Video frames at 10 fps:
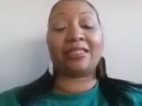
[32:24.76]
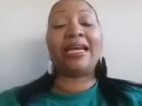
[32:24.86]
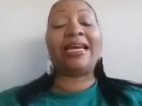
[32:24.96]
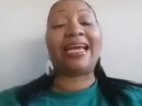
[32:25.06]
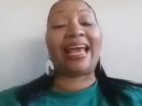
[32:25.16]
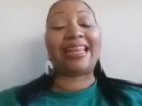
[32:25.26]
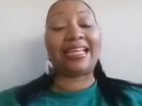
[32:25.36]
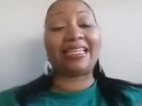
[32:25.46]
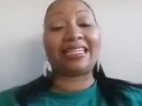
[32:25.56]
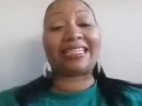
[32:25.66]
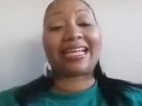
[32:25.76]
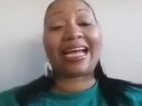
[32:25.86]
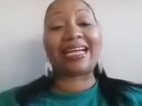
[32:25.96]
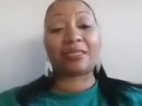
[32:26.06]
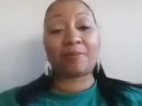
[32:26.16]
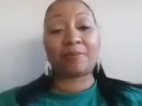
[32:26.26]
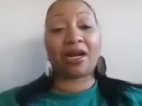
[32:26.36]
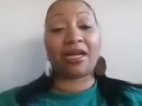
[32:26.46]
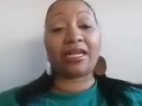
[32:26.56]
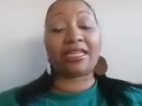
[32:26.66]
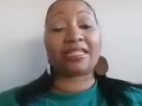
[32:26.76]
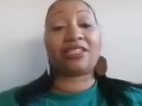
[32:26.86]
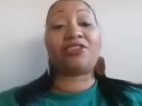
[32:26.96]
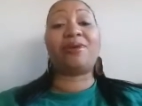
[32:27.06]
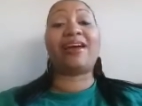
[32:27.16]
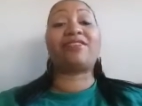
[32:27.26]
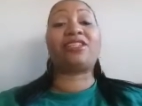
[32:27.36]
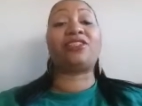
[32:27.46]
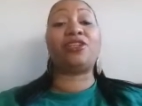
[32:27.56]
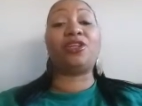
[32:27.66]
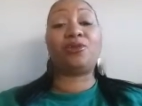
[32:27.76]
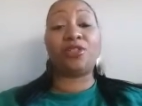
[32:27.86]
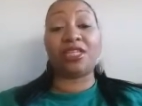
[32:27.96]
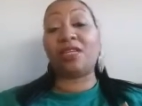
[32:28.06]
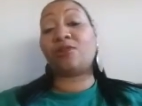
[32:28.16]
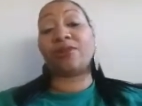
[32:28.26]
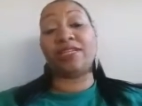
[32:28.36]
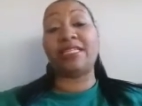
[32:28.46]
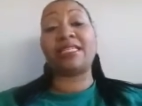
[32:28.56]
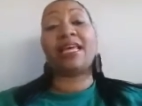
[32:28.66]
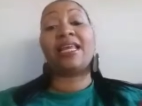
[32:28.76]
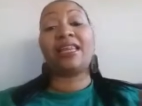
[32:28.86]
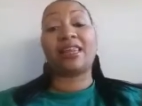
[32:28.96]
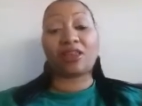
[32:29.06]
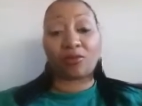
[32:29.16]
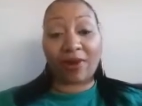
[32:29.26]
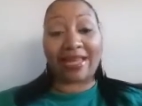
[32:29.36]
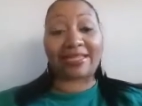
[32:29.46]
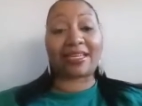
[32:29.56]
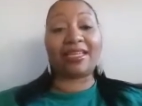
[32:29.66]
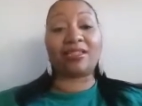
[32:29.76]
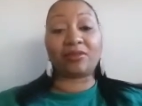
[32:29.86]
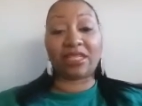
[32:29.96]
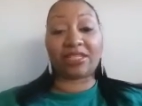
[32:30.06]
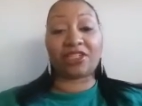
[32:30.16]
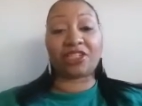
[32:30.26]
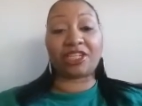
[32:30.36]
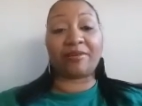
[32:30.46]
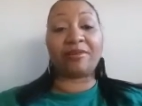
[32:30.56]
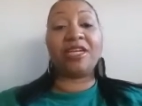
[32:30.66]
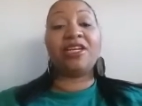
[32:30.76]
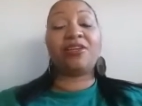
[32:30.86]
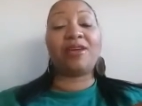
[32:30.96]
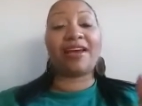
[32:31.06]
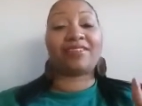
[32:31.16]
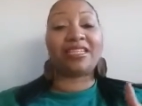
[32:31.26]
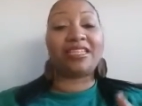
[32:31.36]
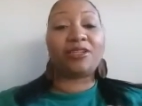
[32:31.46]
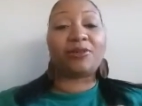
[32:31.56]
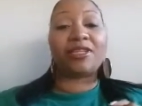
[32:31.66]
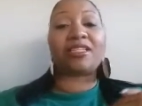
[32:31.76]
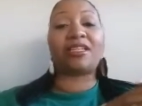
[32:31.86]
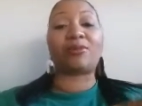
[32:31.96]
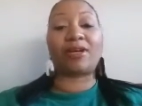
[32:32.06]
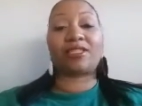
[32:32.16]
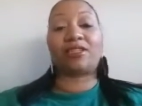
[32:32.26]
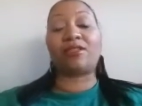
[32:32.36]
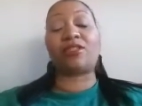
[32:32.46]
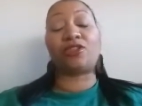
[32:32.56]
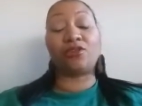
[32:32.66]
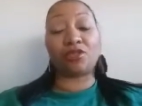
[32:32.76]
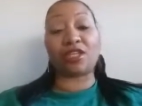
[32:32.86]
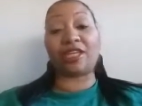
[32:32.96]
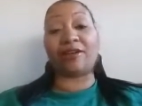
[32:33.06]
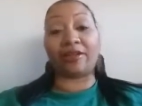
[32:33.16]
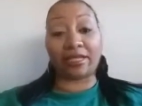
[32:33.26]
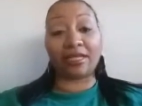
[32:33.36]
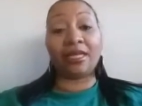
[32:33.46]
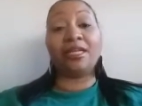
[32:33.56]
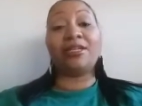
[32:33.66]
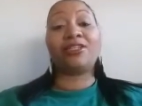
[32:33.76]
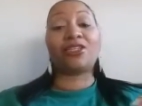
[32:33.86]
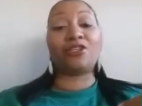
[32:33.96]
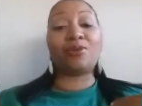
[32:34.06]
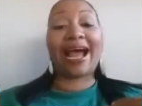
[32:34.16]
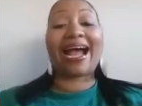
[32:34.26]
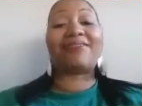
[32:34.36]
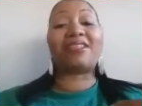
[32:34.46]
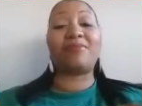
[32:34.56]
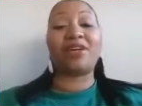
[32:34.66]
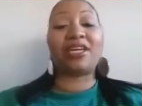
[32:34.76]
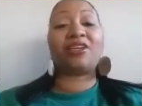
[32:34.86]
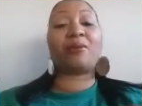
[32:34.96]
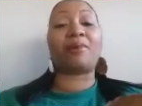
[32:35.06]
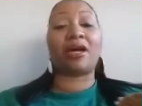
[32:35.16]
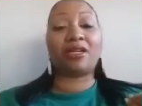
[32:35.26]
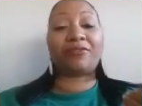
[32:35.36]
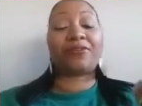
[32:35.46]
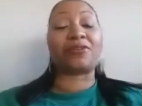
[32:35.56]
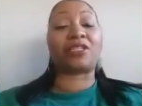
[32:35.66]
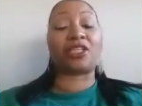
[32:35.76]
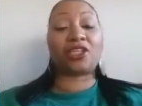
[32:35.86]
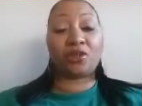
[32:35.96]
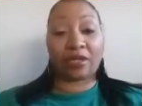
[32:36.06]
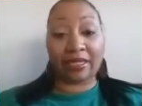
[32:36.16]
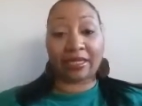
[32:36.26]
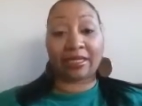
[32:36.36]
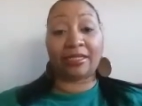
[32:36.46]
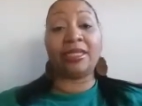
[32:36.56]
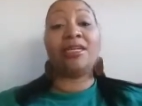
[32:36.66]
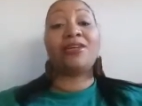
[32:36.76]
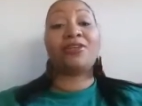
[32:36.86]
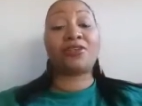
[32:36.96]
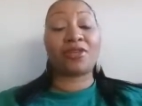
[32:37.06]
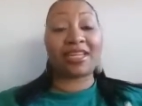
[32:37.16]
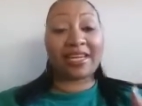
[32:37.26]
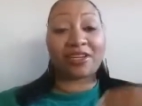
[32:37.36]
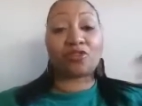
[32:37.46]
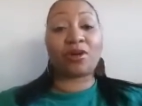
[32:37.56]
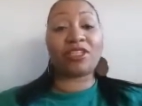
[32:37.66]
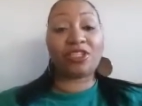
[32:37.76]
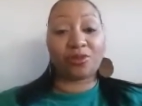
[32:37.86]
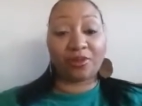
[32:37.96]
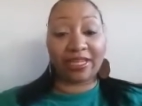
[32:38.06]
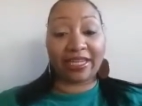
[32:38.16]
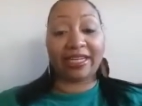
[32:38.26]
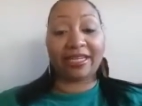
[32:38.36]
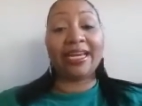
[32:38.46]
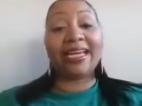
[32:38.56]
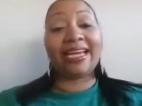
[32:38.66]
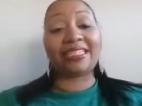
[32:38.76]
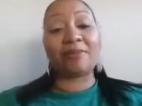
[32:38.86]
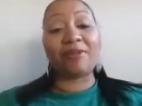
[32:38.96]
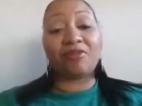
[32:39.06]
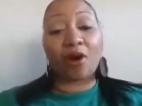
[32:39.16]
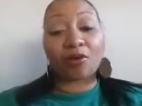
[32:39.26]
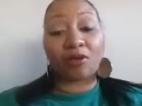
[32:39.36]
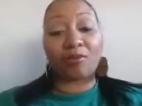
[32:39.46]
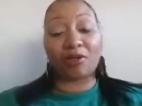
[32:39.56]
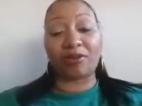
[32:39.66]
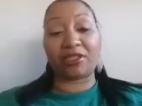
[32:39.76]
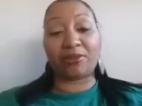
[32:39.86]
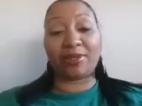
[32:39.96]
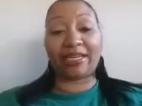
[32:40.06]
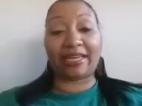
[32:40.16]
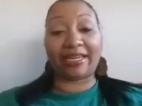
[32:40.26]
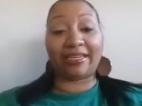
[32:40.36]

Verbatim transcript: and then the last part is that you have to de- decrease the threat in the relationship. You have to decrease the threat to, to security. So you have to make your partner feel secure again so that they can trust you again and to be vulnerable with you again